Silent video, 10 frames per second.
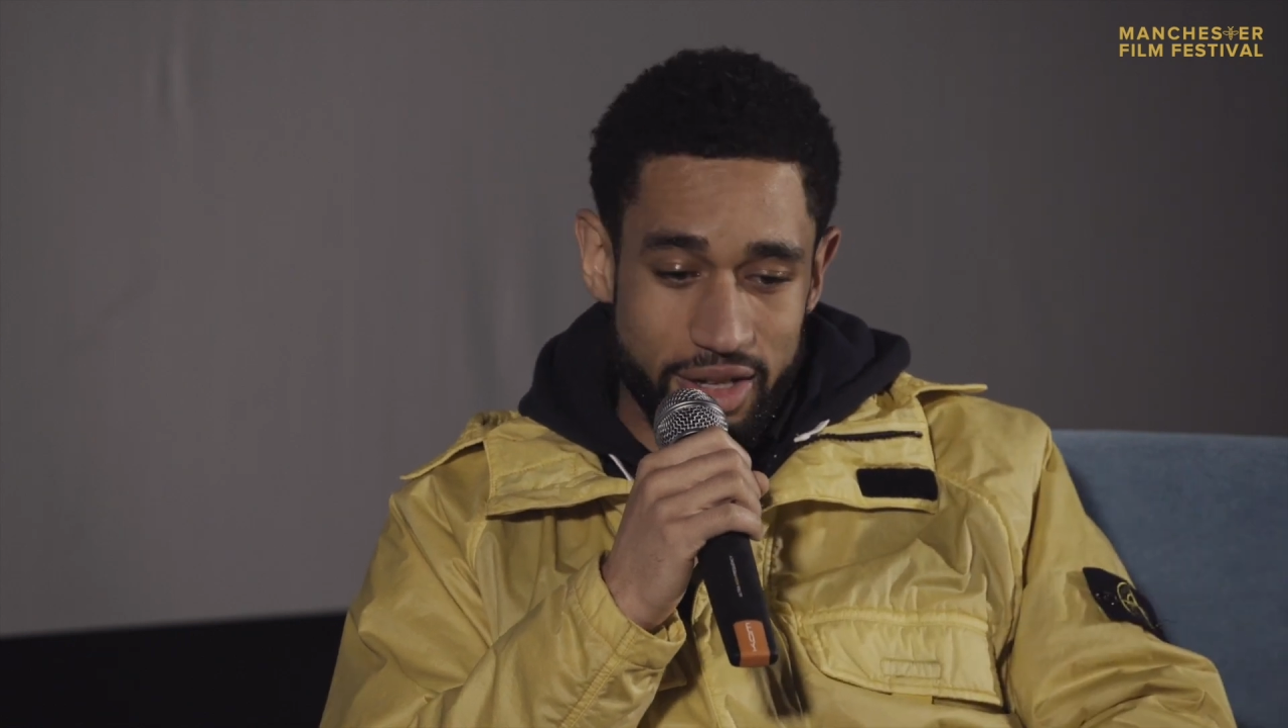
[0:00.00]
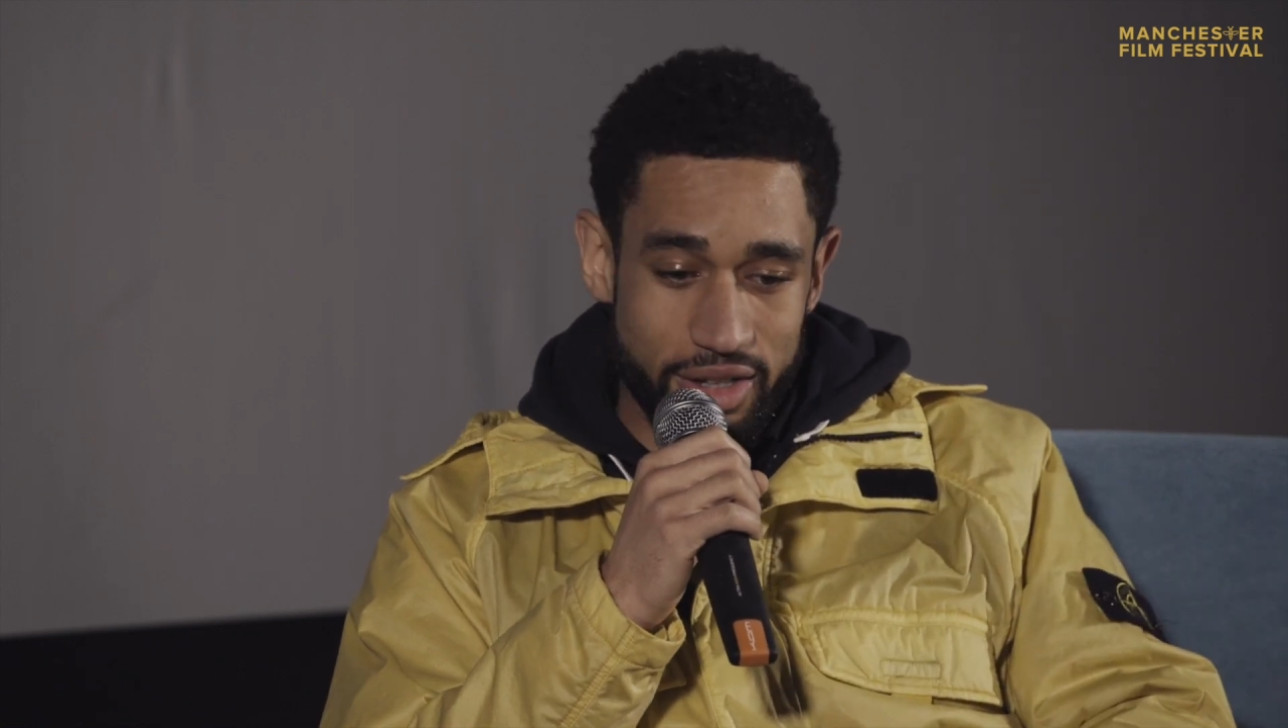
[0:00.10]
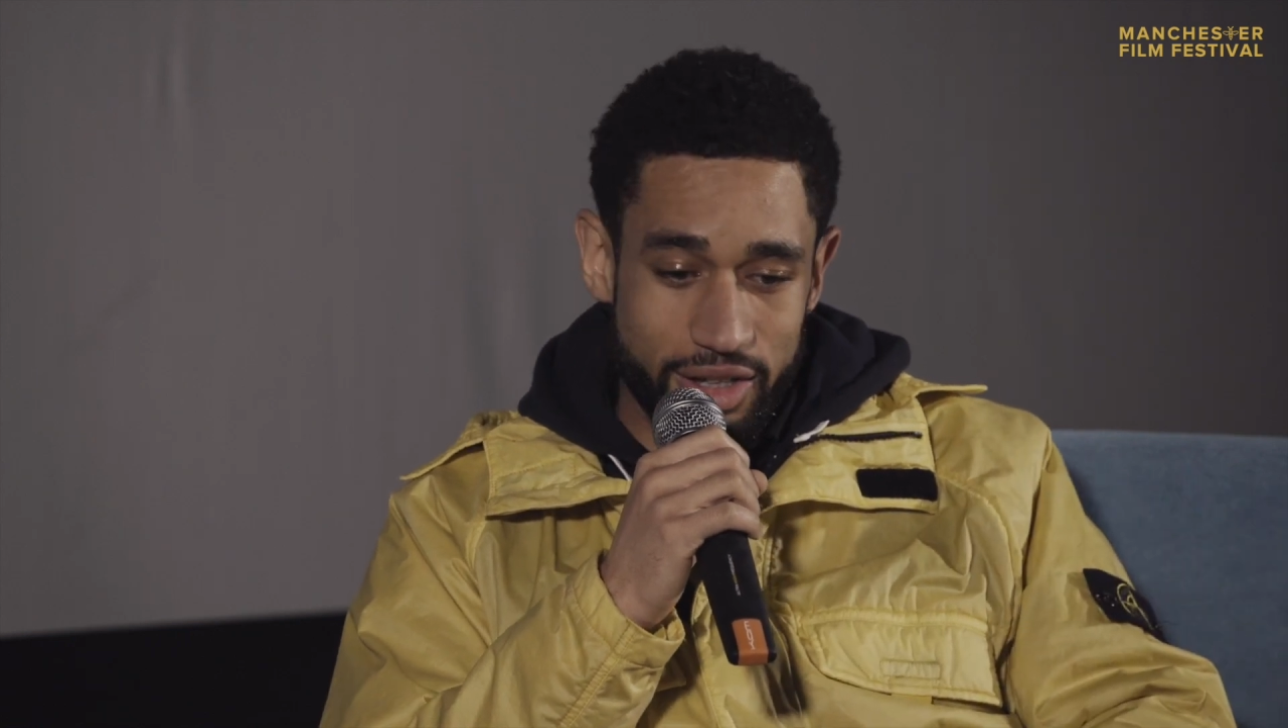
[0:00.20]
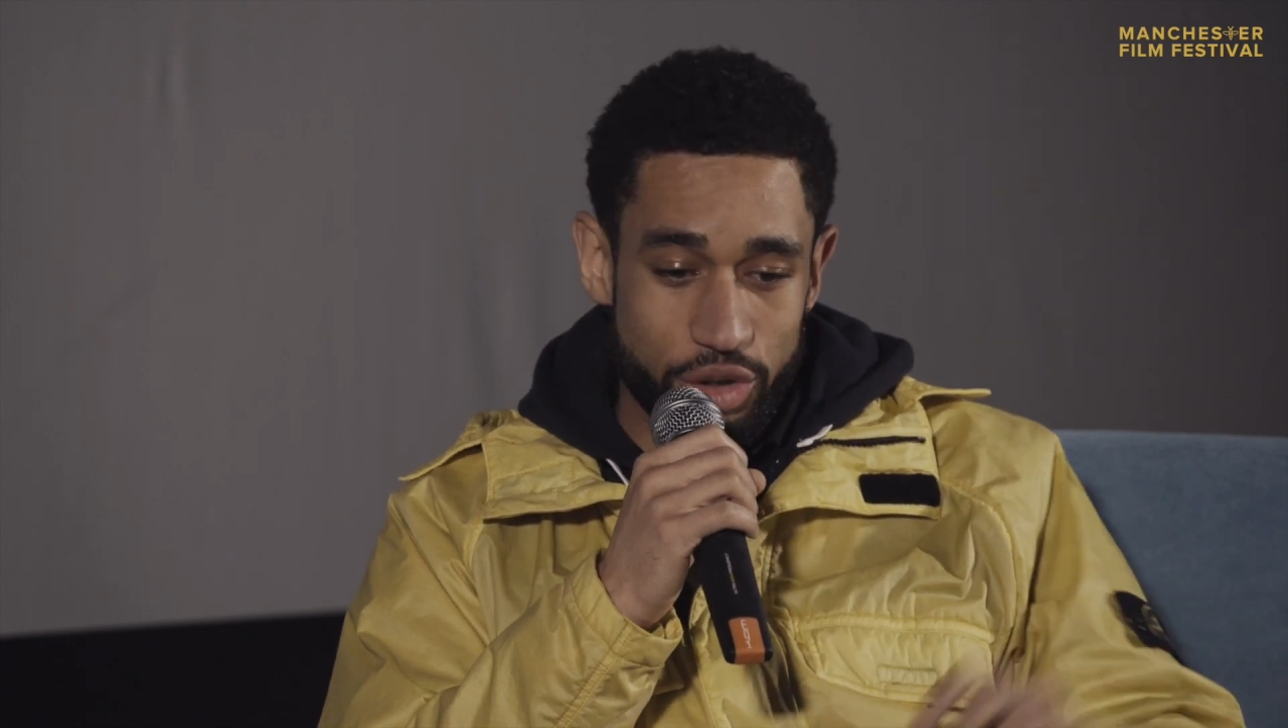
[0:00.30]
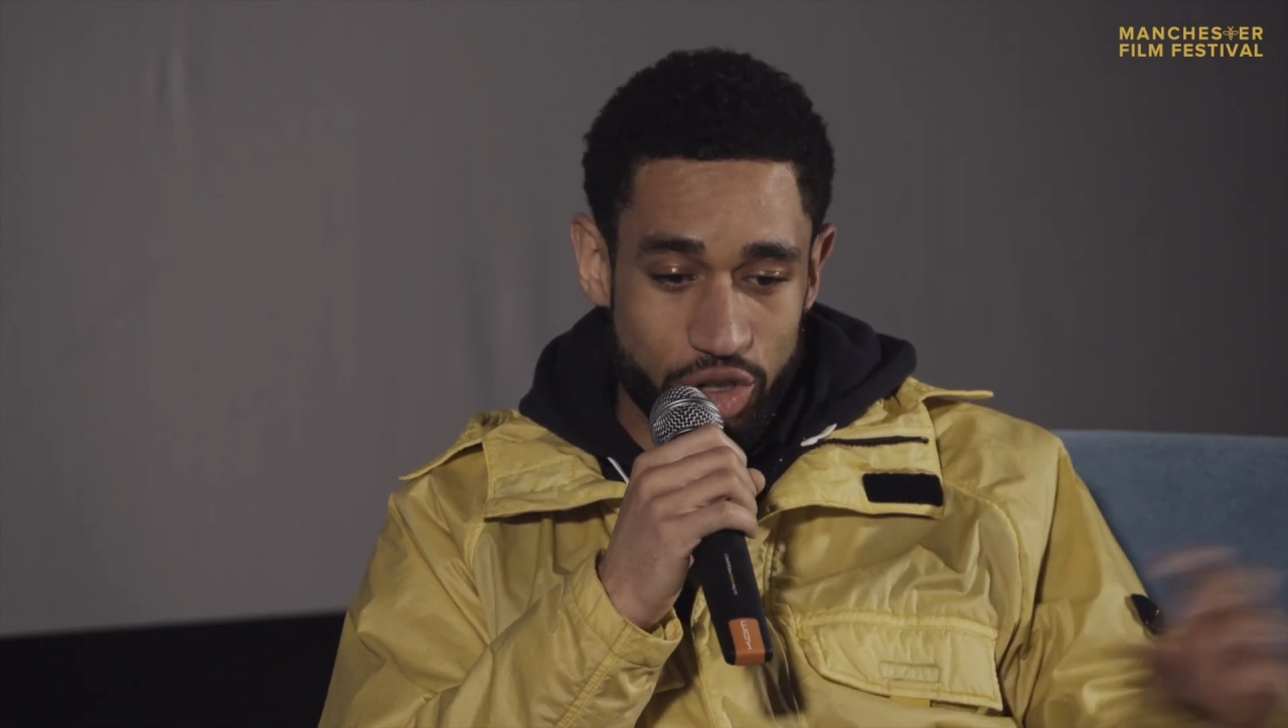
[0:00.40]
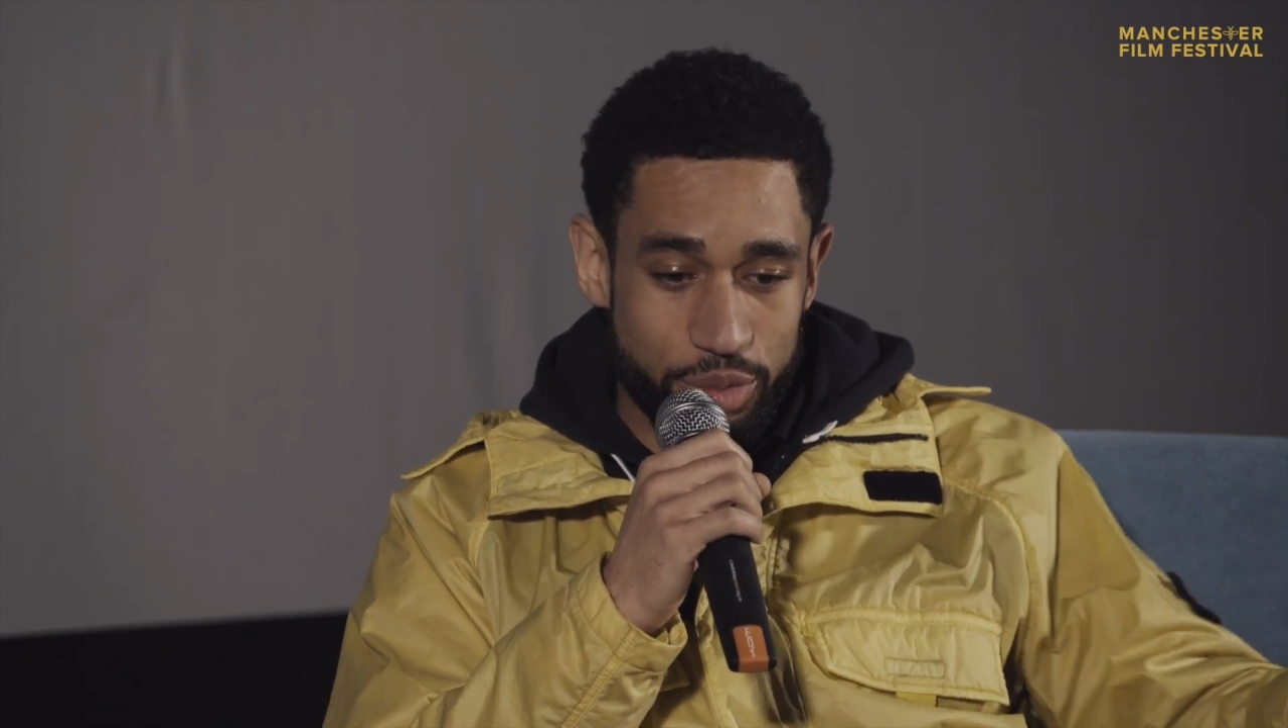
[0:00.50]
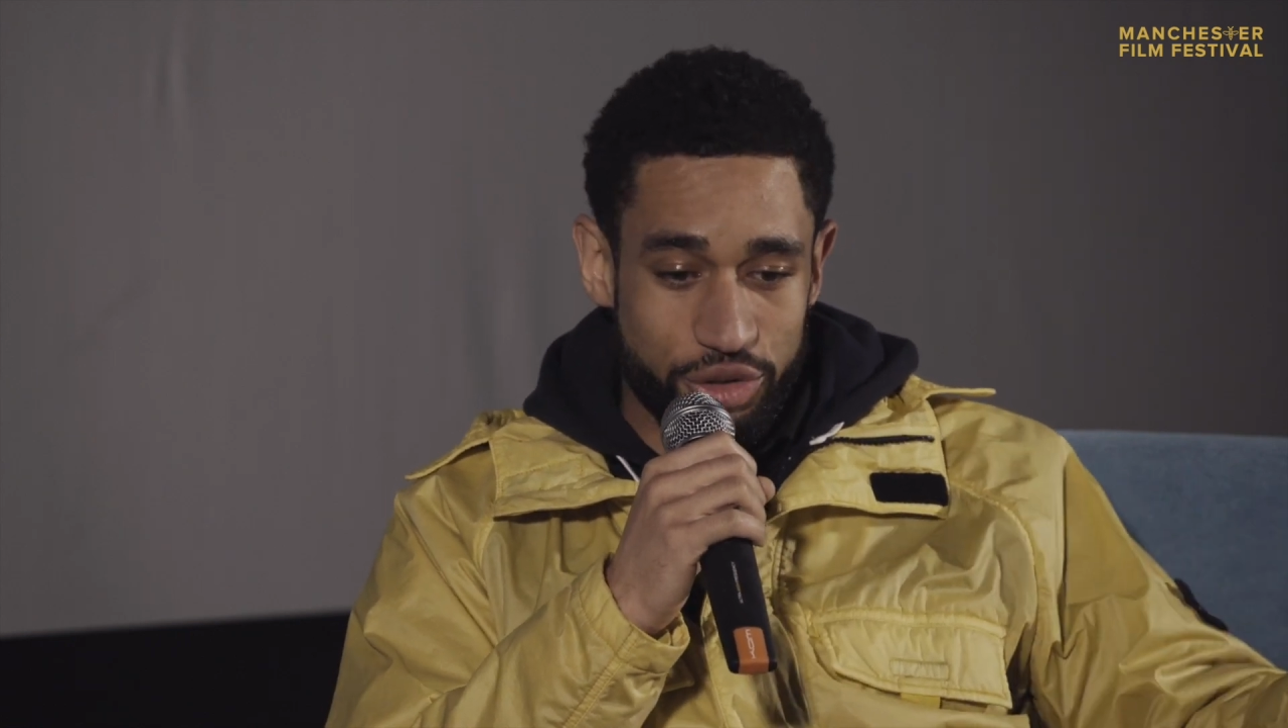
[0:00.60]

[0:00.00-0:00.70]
local